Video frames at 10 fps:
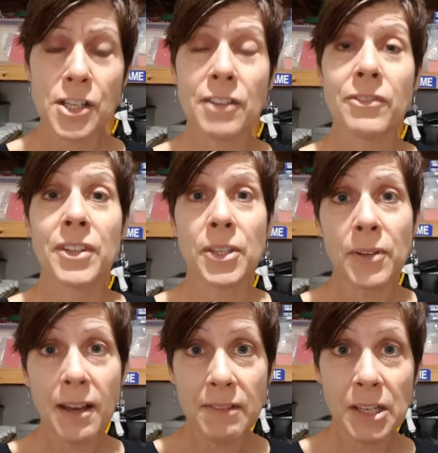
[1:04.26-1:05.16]
If you
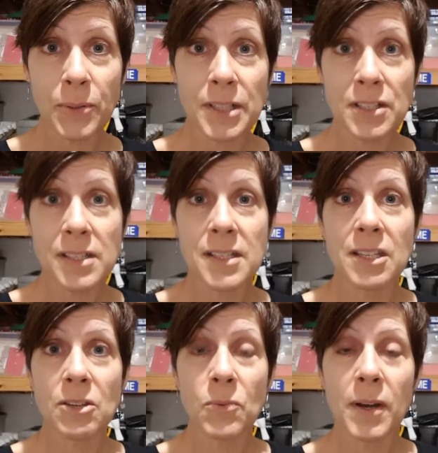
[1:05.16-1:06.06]
have any questions that
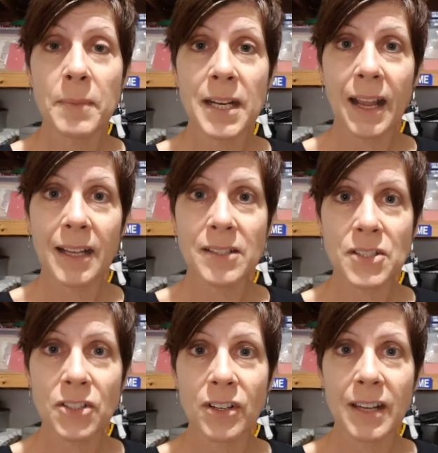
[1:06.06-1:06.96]
you want me to
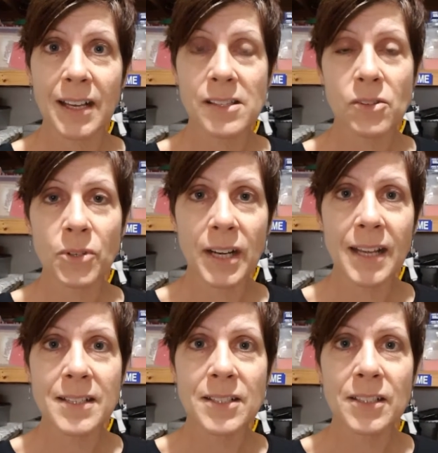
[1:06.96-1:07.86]
answer on Ask the
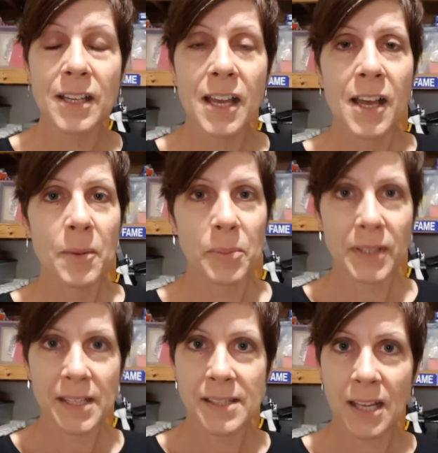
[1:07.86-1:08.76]
Organizer,
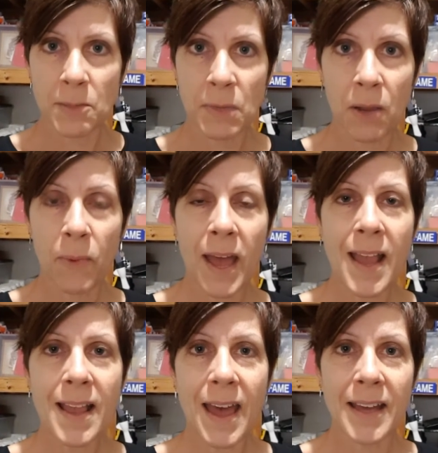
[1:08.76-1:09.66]
please send them my
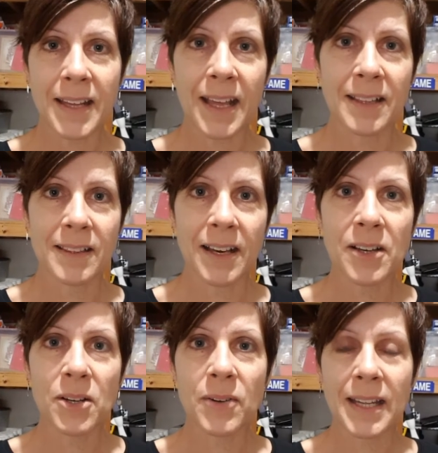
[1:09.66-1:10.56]
way at
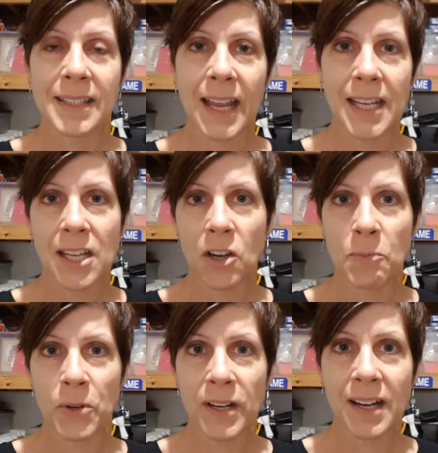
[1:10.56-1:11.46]

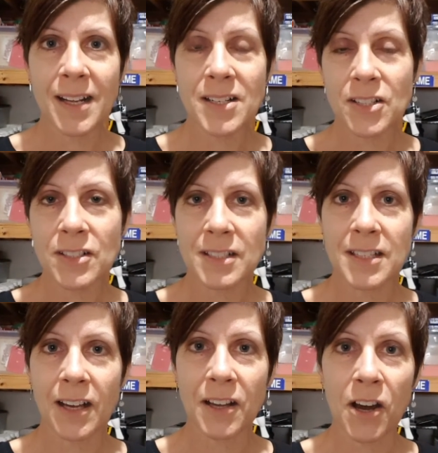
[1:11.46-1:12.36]

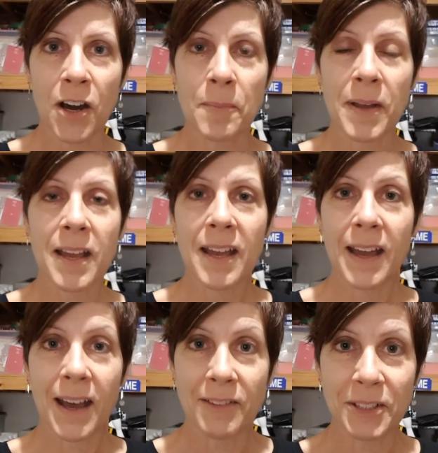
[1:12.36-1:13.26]
hello@katyhomeorganizer.com.
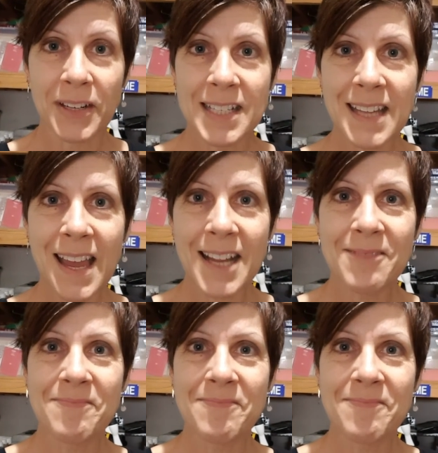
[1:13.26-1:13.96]
Have a great day.